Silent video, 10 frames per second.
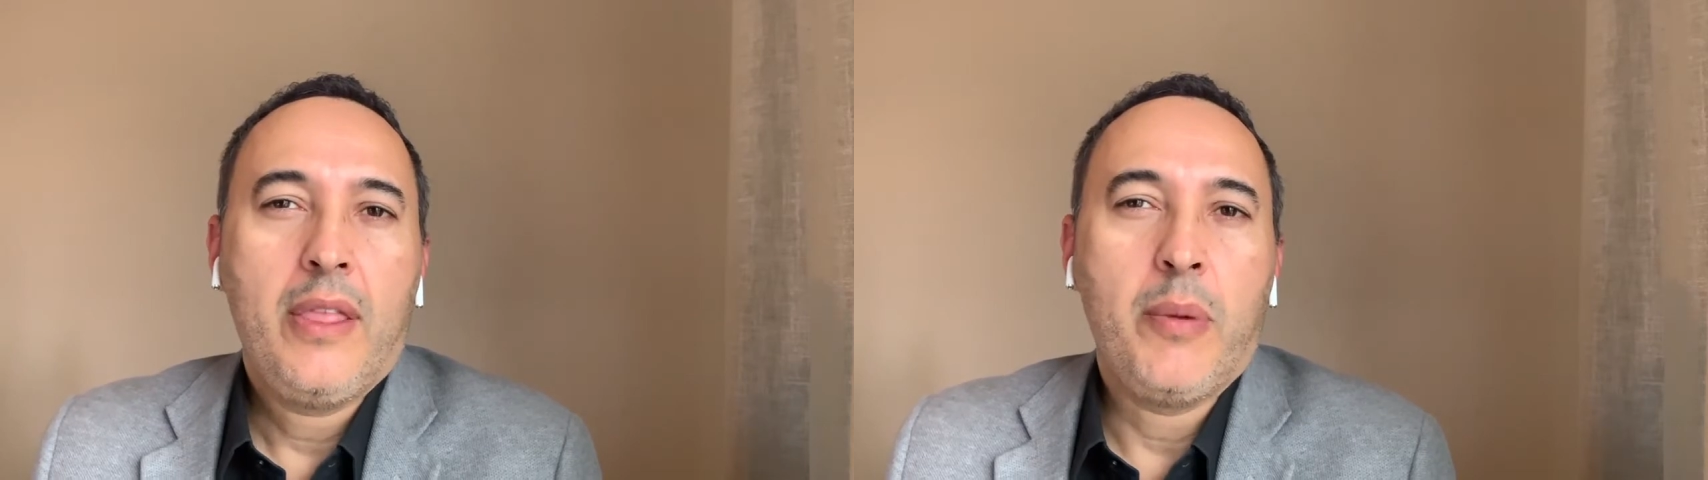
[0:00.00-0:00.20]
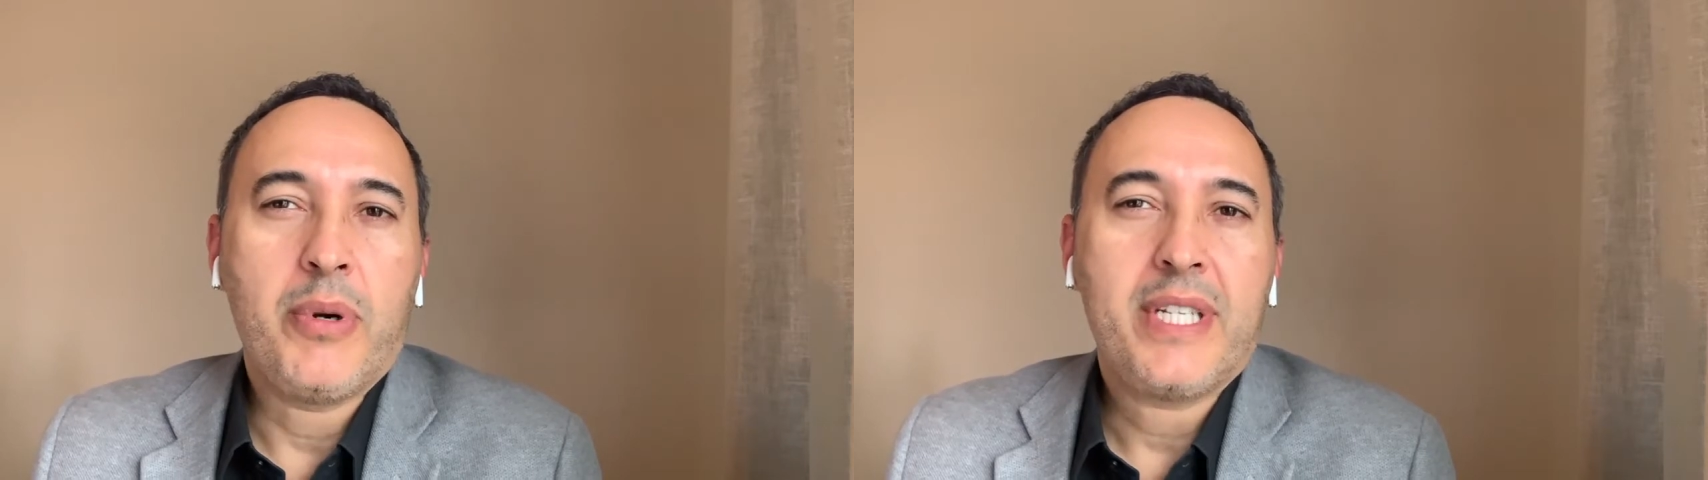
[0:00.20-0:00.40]

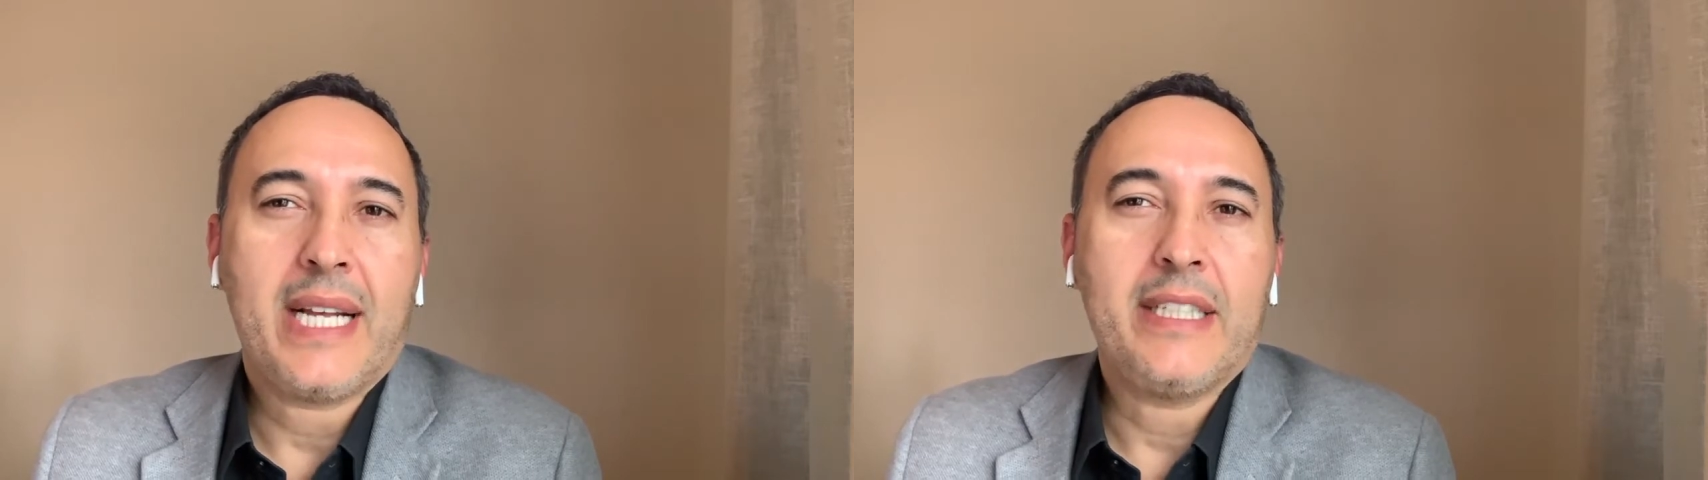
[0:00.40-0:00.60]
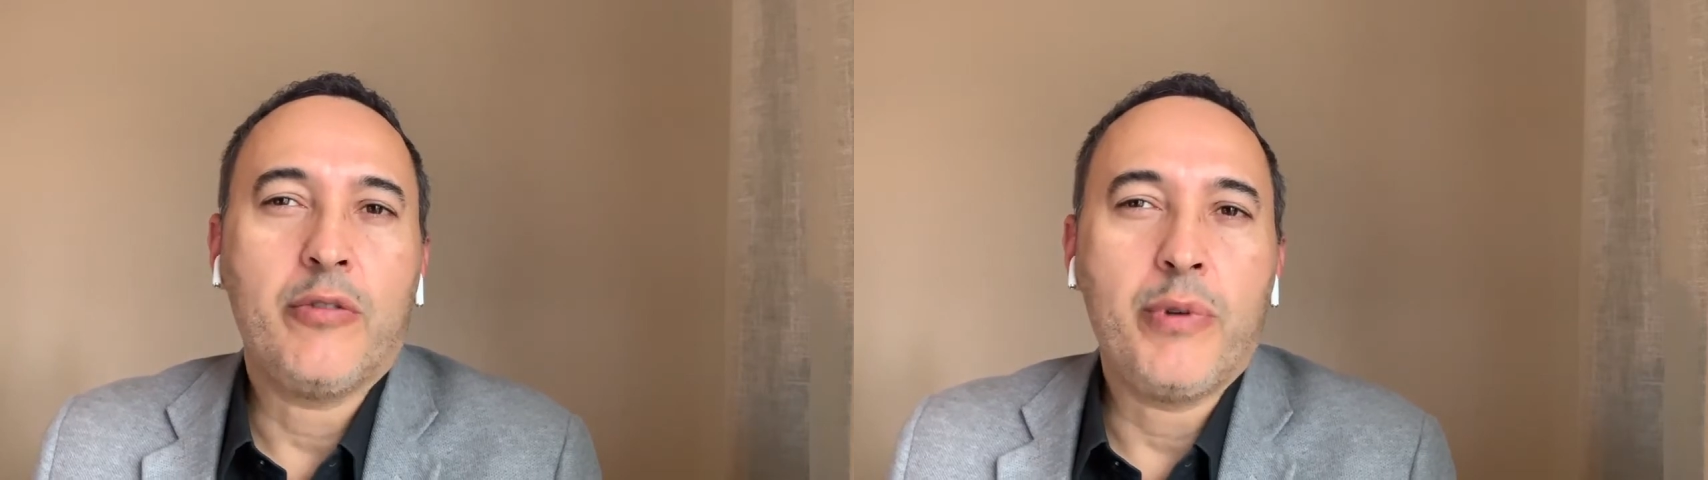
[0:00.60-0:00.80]
the
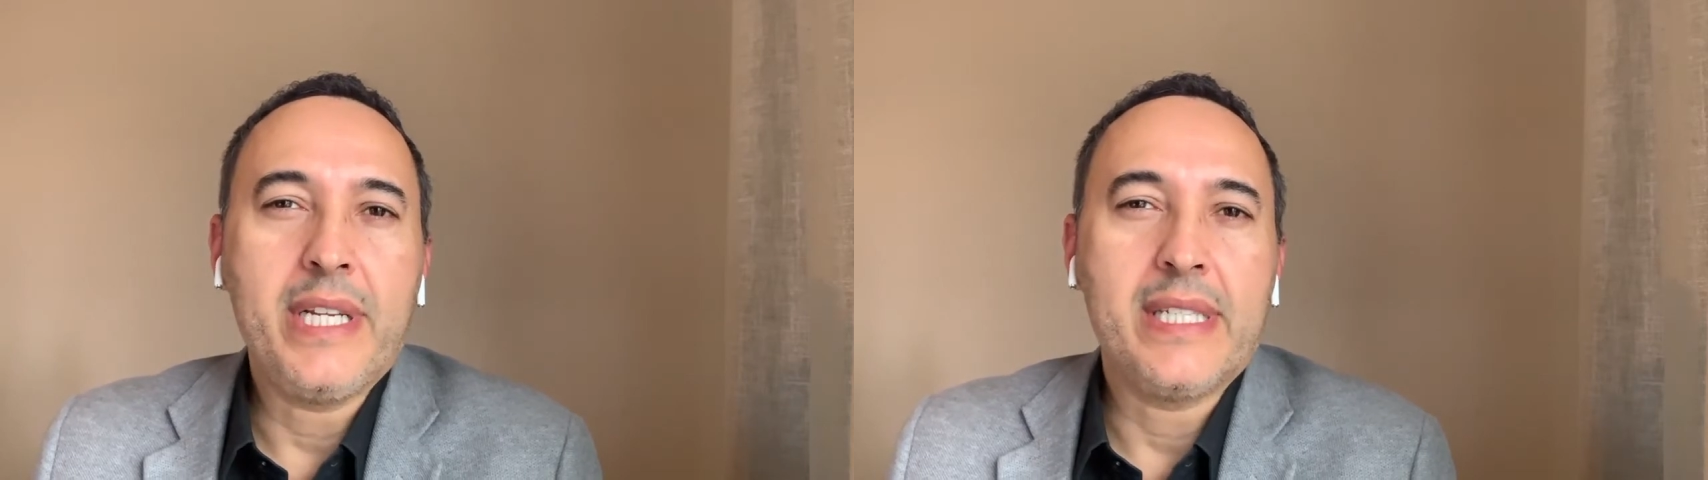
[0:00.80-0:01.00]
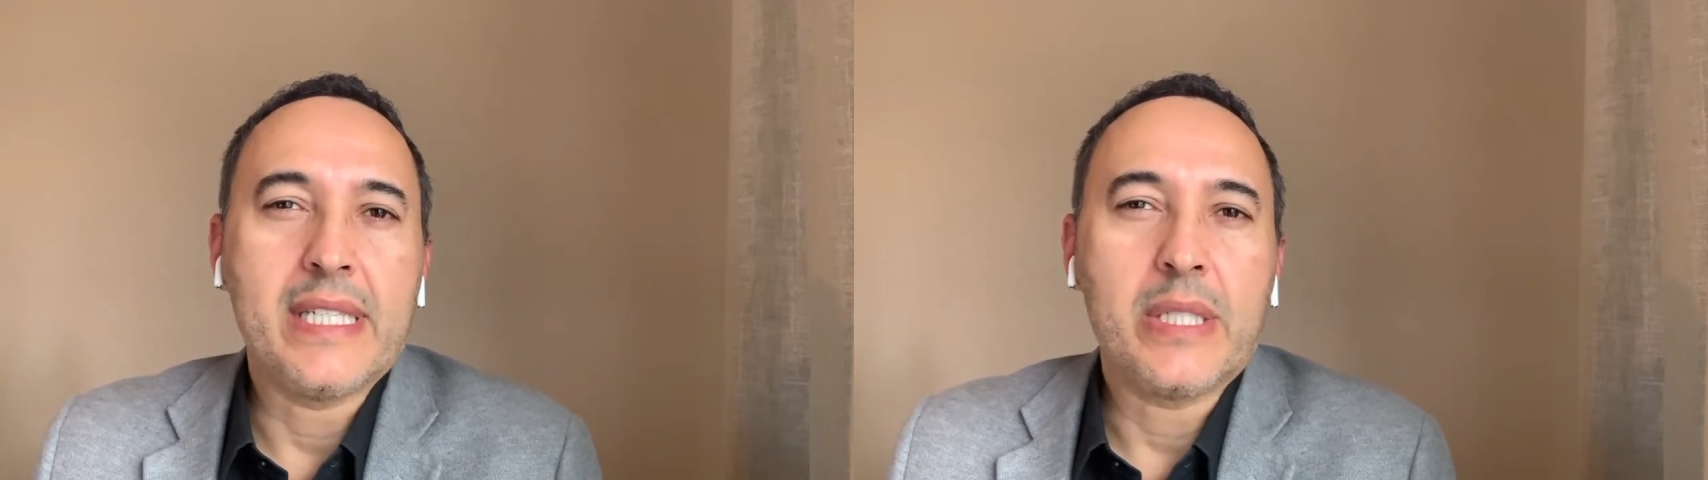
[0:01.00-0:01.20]
protected
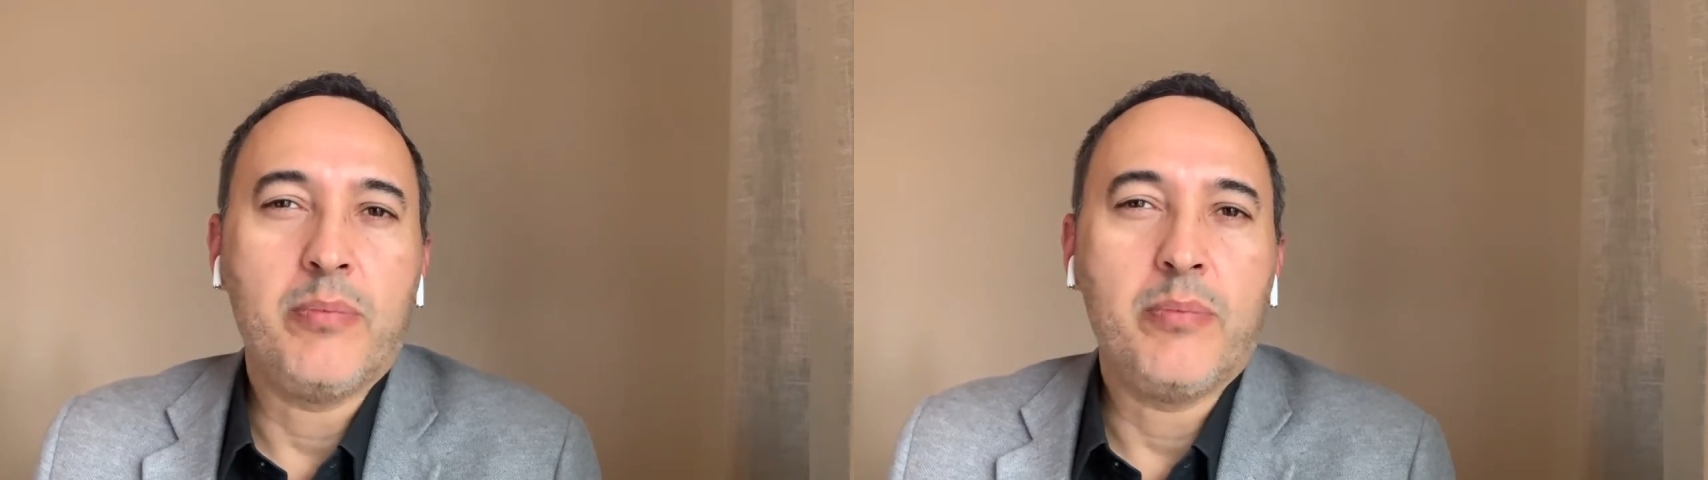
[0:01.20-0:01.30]
reasons,